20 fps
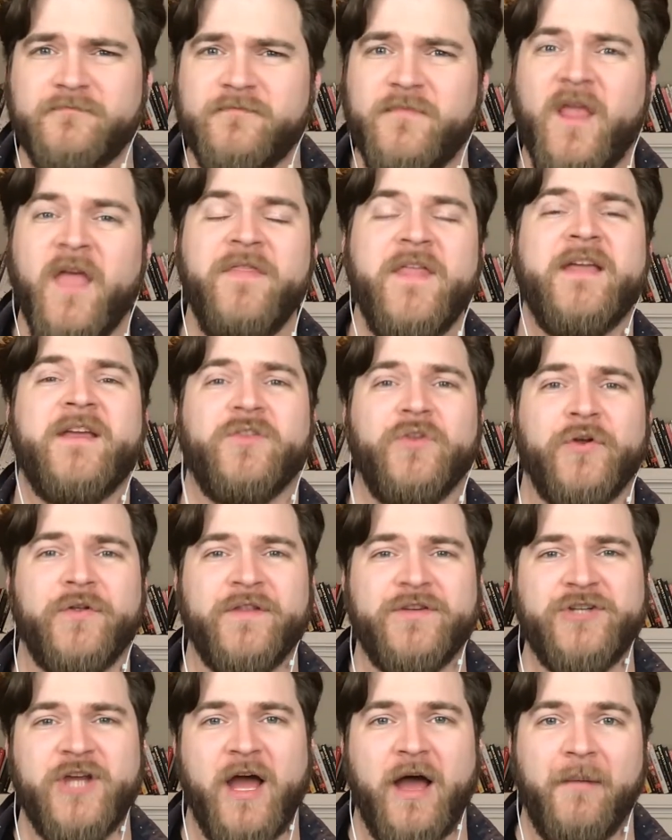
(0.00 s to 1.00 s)
They can learn
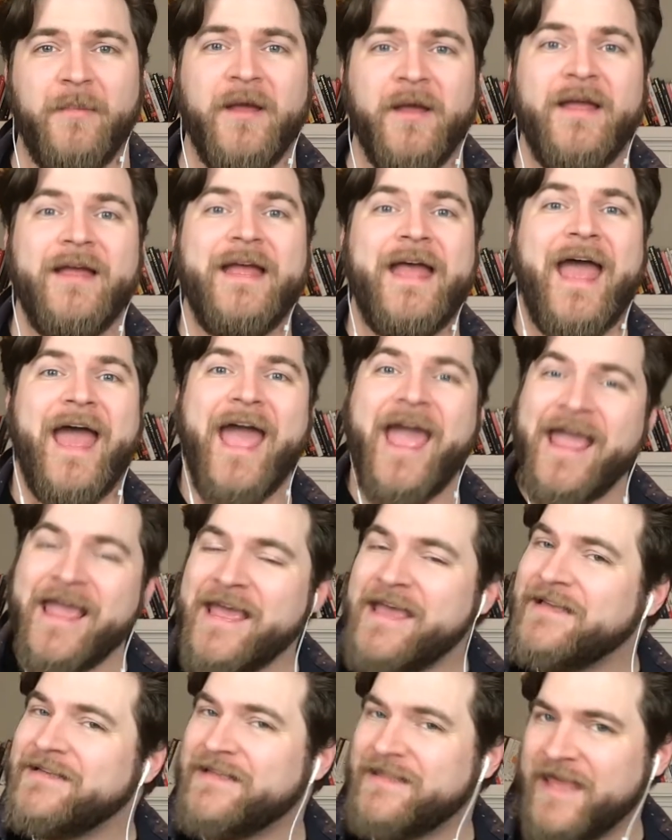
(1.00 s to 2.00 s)
the job.
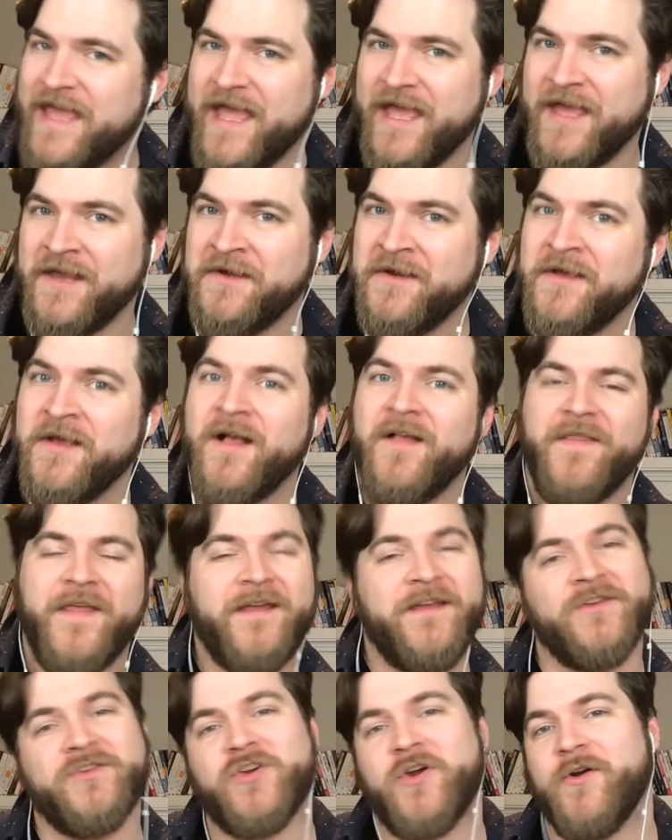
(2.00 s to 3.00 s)
And then
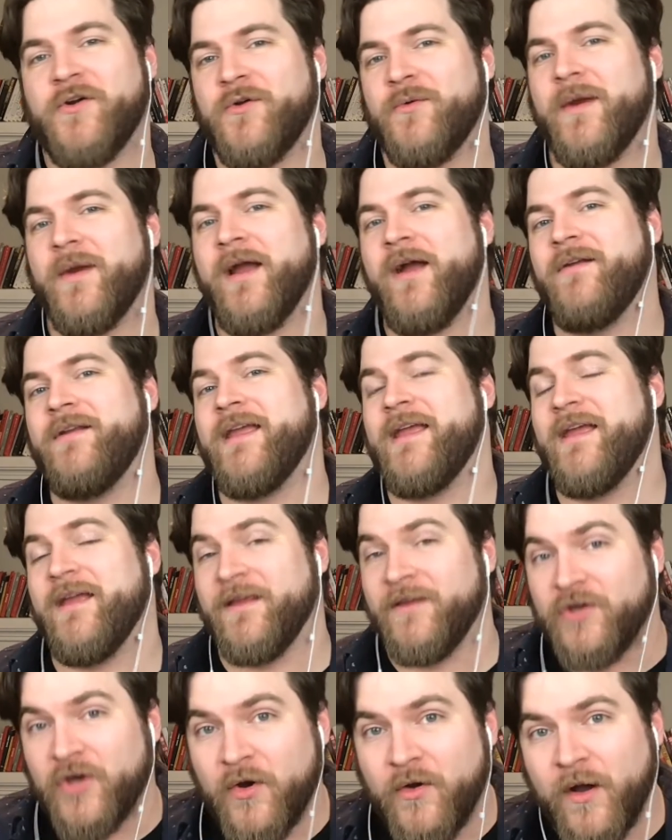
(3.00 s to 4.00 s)
they can turn around
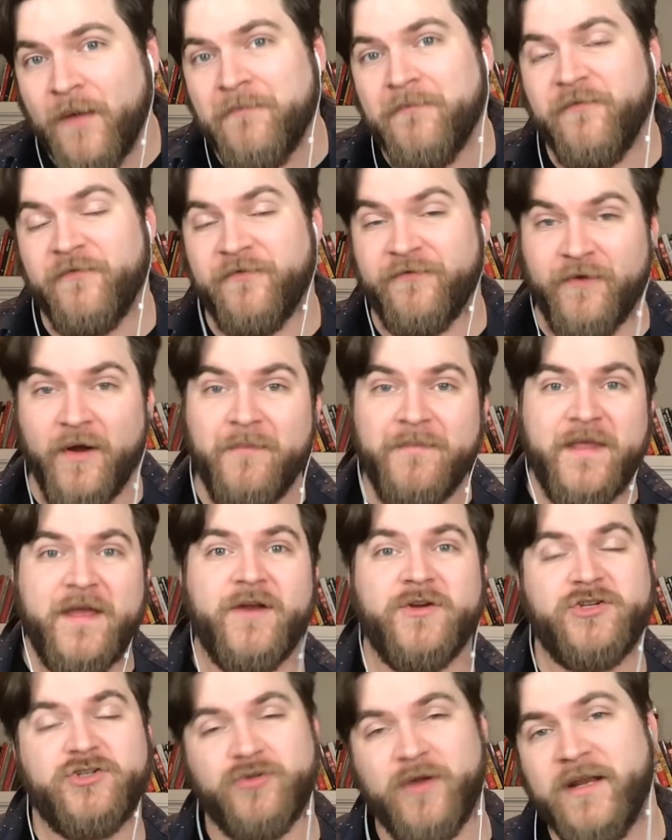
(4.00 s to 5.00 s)
and go from
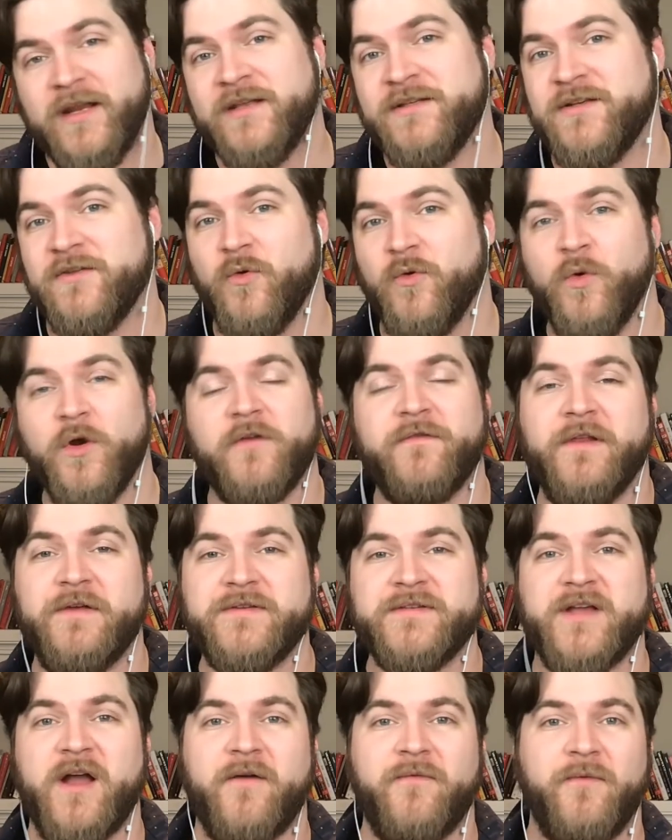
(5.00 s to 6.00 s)
there straight into the workflow
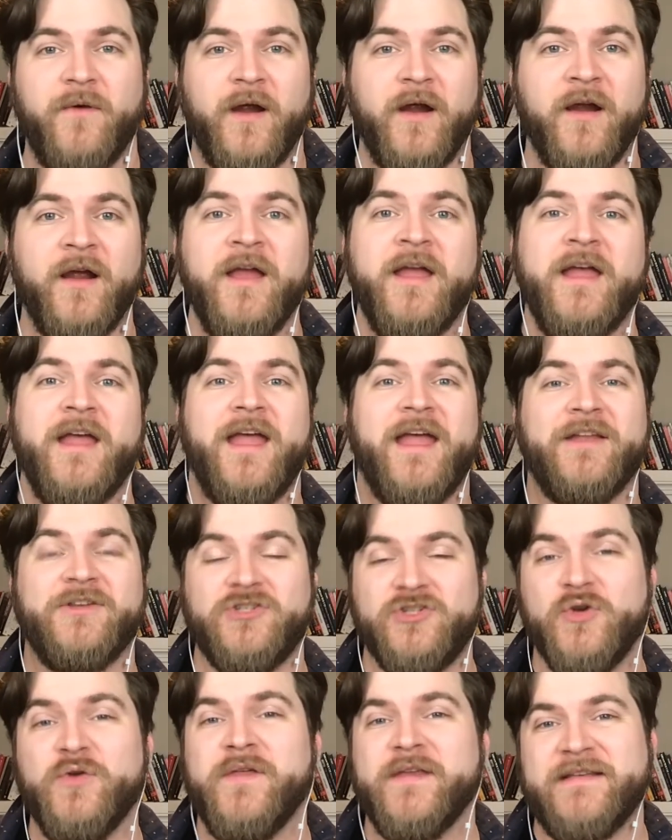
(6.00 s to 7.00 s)
software
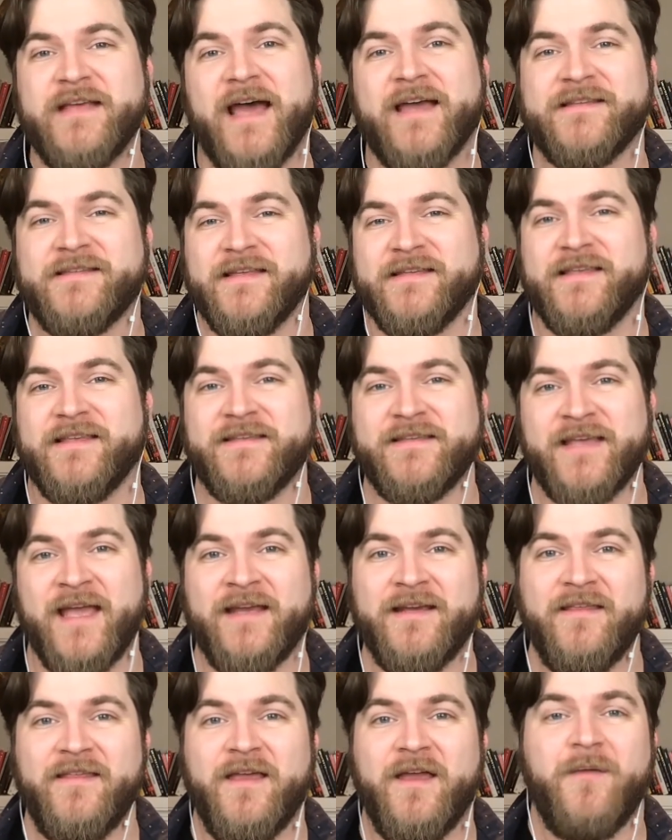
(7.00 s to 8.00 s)
and do the task that's
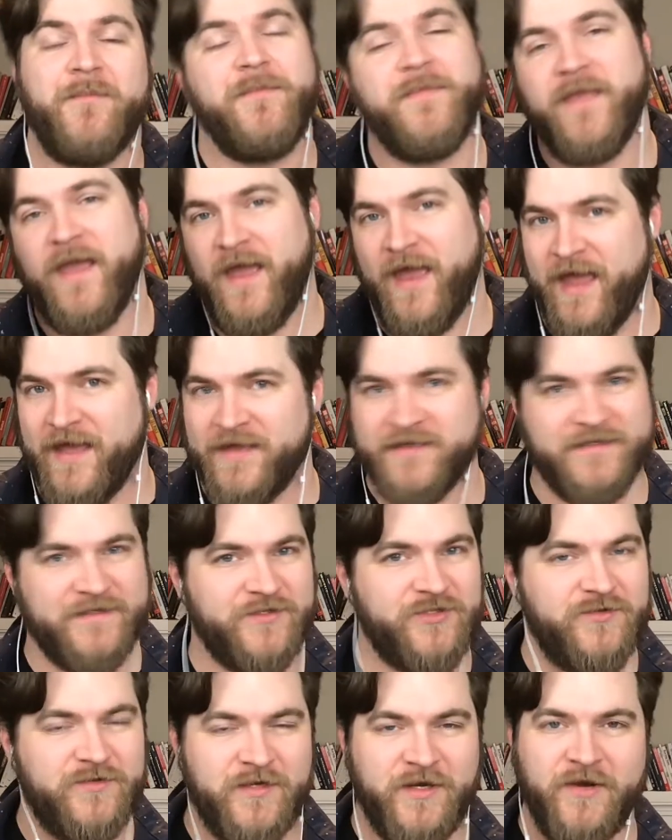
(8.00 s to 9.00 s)
assigned to them that
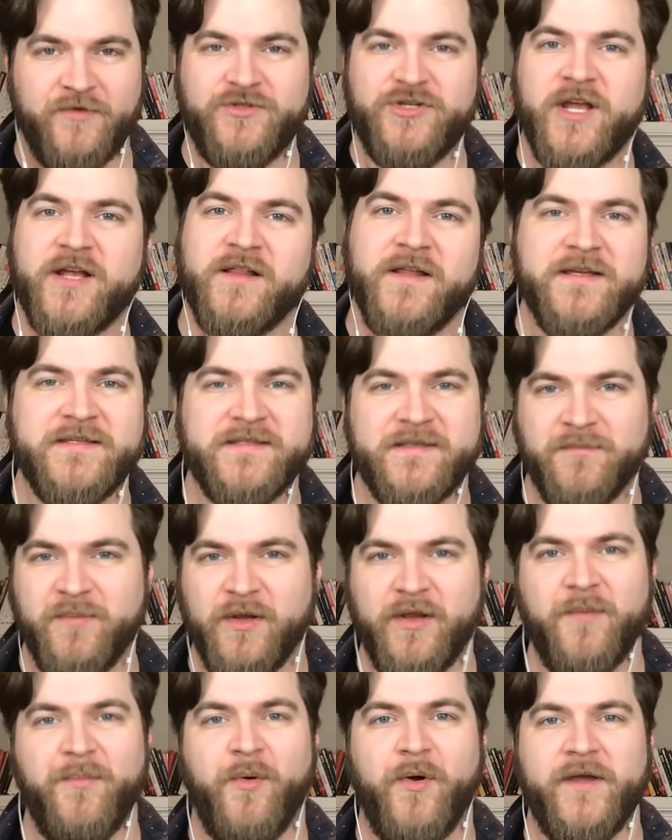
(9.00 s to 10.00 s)
has, checklists and
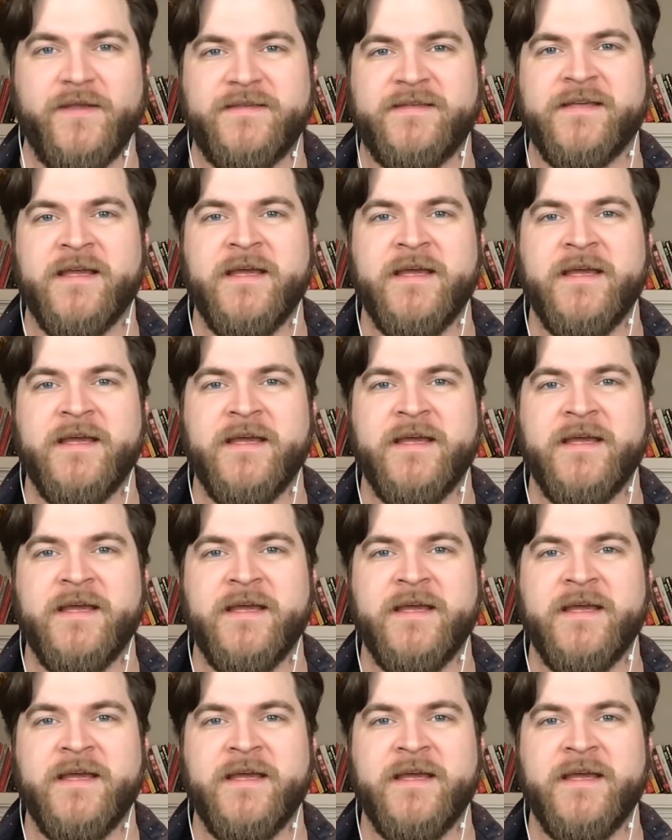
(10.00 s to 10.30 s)
bullet points.